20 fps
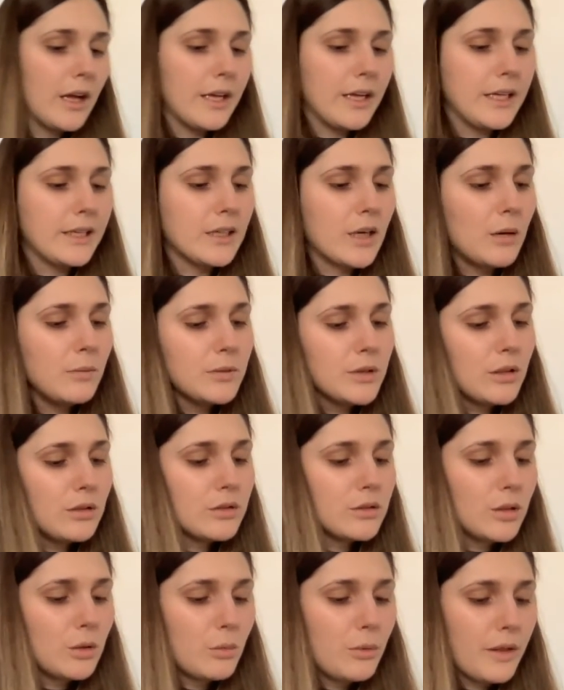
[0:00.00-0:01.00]
It comes
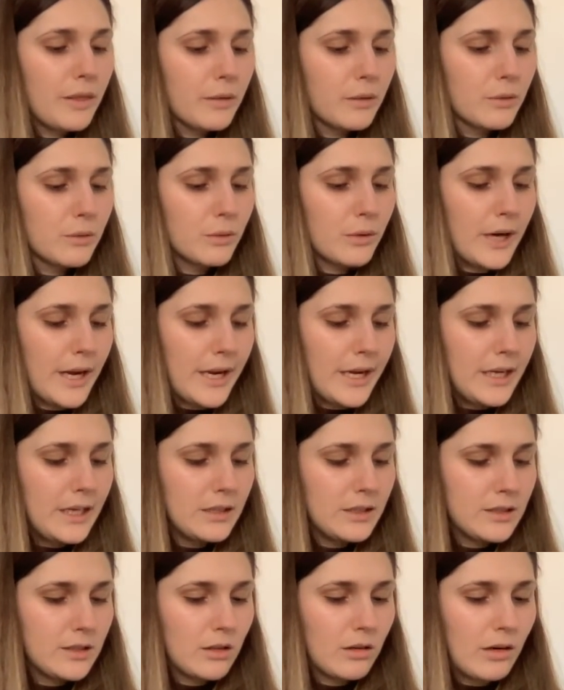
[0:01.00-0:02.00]
also with gray,
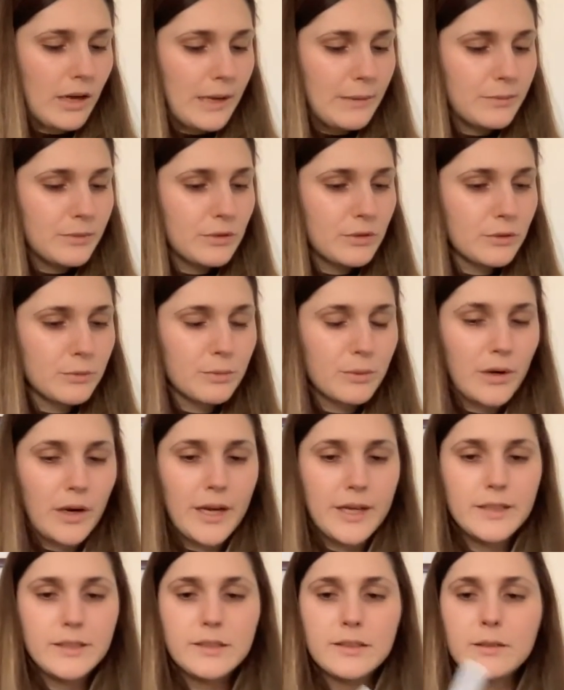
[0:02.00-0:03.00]
so I'm
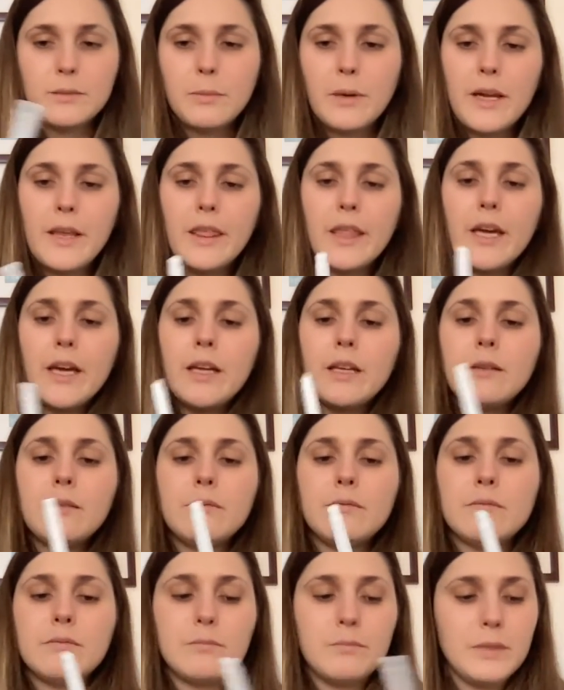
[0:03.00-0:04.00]
surprised by that,
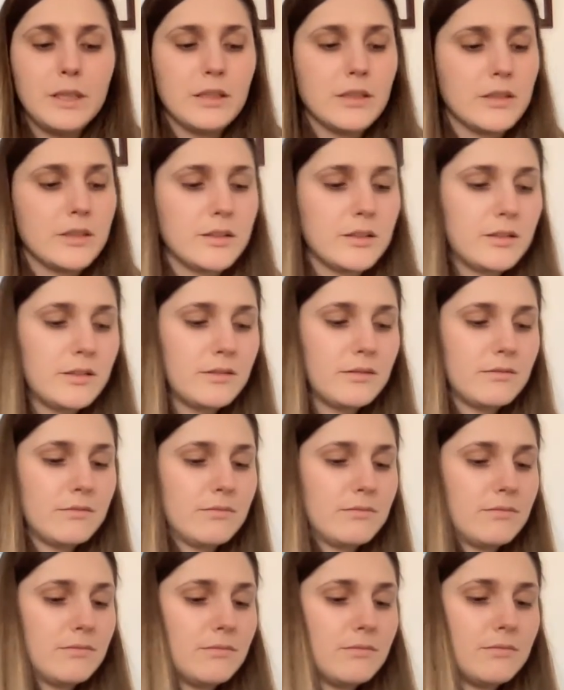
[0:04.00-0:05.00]
because
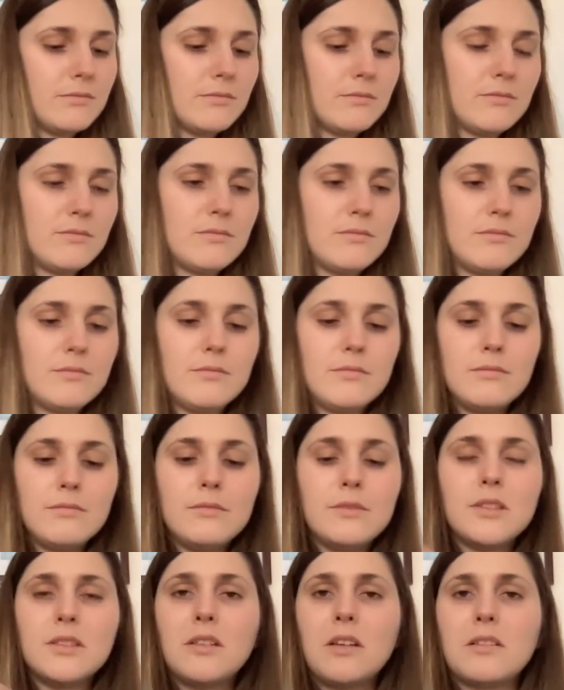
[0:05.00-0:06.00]

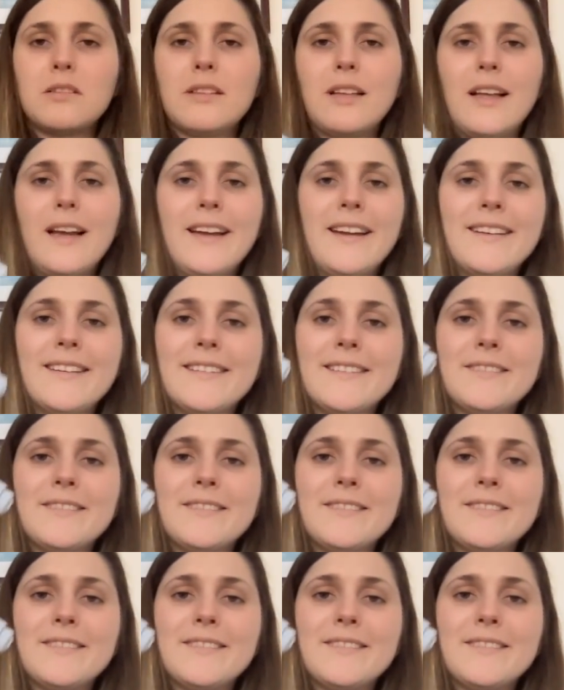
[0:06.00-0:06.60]
it's not like,